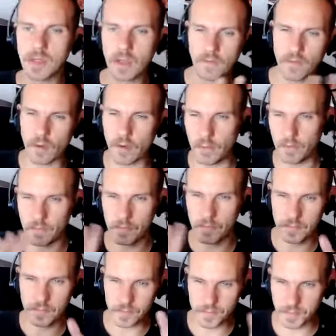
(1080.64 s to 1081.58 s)
stuff while
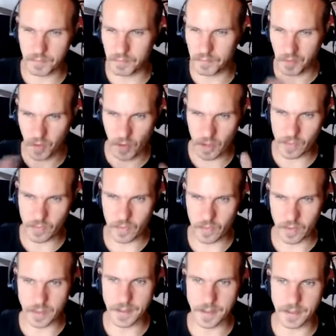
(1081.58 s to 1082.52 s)
going
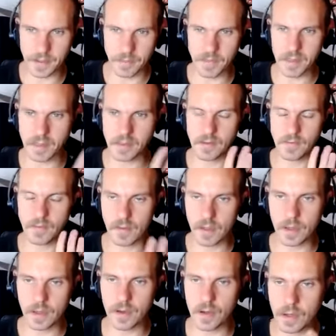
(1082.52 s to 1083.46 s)
through the systems is a
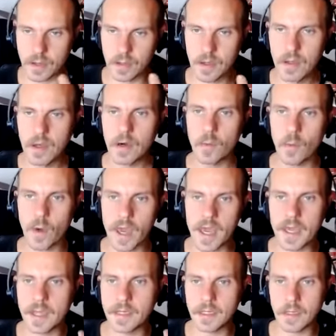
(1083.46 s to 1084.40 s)
really good
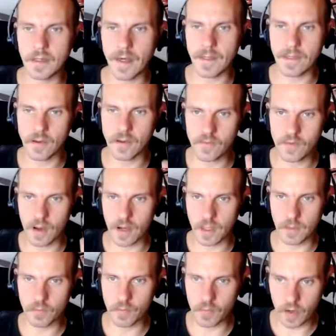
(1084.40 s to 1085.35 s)
way to let the
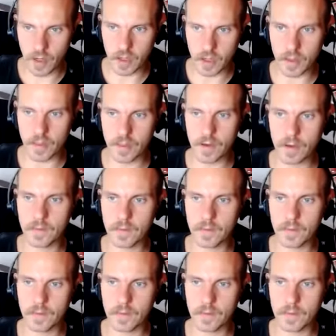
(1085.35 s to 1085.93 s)
training breathe.